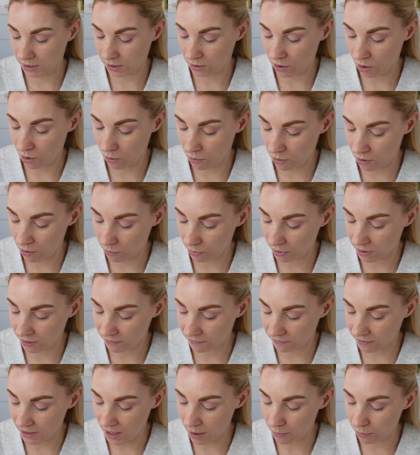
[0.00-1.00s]
to go with a
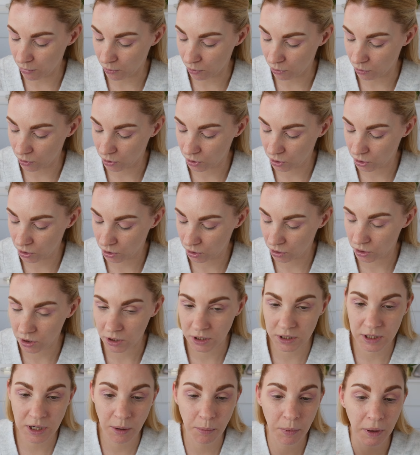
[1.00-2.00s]
flat brush,
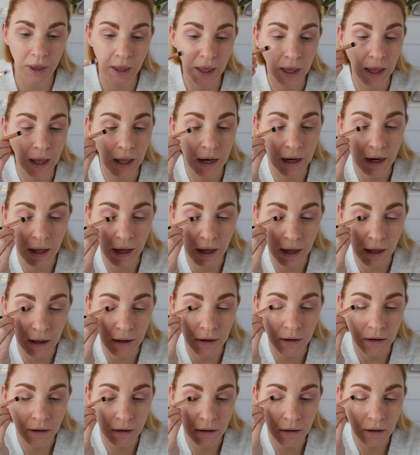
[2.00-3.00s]
just dip it in
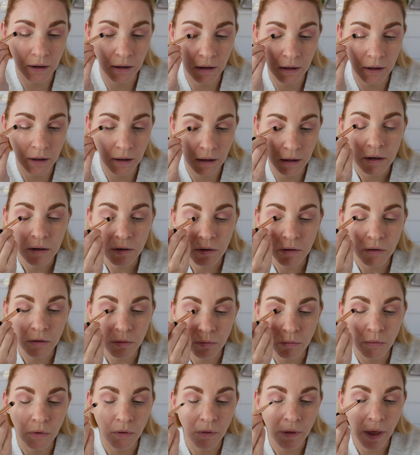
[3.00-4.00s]
and just
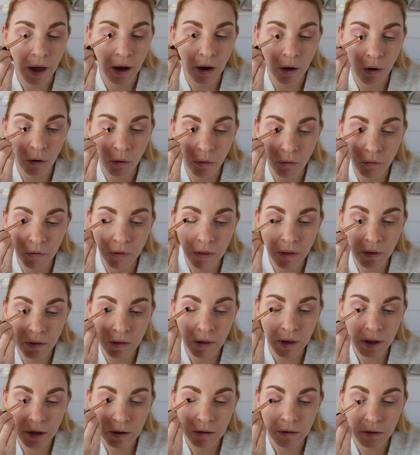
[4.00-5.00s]
run that over the
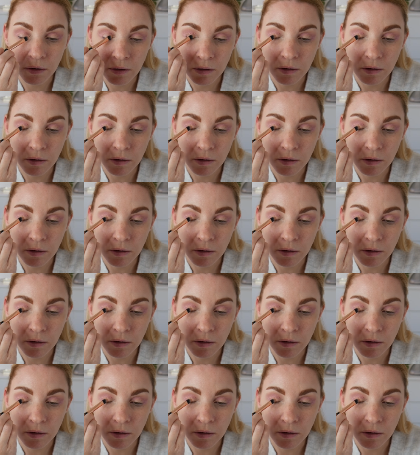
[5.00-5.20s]
lid.